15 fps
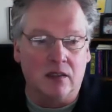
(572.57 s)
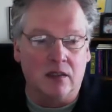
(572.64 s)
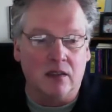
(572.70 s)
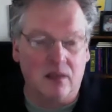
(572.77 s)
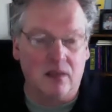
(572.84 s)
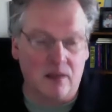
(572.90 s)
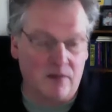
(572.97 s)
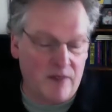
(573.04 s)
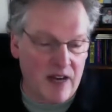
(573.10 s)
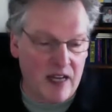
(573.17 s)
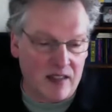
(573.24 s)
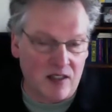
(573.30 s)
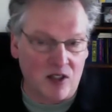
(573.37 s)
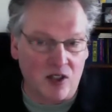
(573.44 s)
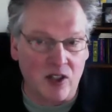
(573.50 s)
the fact
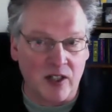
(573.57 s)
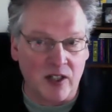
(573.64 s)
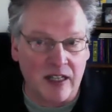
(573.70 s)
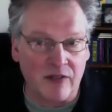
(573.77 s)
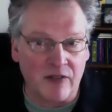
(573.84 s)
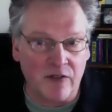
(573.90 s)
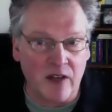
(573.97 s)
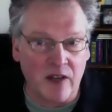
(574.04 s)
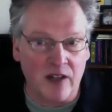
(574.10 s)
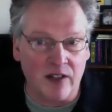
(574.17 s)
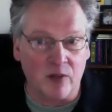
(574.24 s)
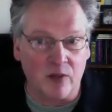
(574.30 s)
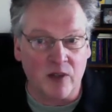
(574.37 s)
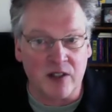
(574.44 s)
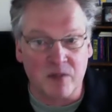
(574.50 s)
that you're going to have
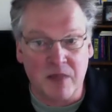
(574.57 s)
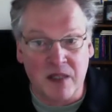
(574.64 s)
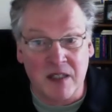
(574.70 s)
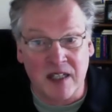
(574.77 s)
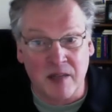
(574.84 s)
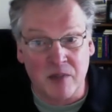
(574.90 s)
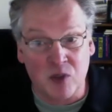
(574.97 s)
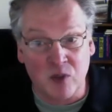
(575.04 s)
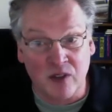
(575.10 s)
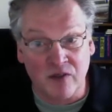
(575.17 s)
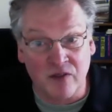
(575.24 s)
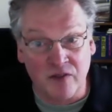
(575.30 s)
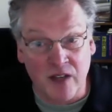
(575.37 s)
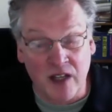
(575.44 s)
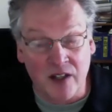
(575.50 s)
failure, whereas mean time between
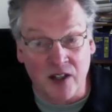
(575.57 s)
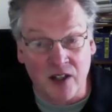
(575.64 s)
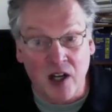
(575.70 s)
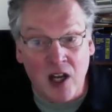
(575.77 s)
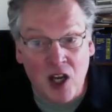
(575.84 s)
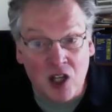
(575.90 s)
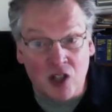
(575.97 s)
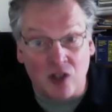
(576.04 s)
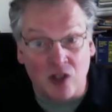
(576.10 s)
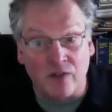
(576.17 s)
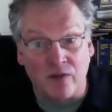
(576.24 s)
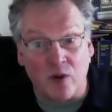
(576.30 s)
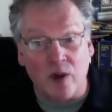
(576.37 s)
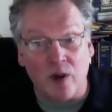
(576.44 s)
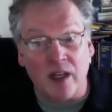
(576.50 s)
failure, you're
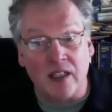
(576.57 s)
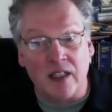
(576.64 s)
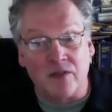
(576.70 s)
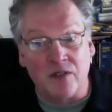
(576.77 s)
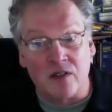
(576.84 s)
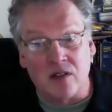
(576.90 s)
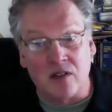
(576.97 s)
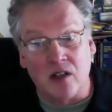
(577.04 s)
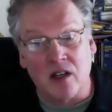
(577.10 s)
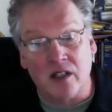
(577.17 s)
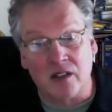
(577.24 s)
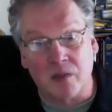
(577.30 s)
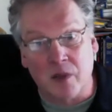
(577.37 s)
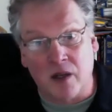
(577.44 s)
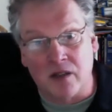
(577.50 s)
avoiding it for as long
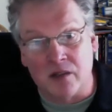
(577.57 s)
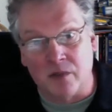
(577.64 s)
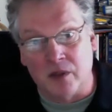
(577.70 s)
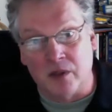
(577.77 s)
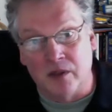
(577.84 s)
as possible.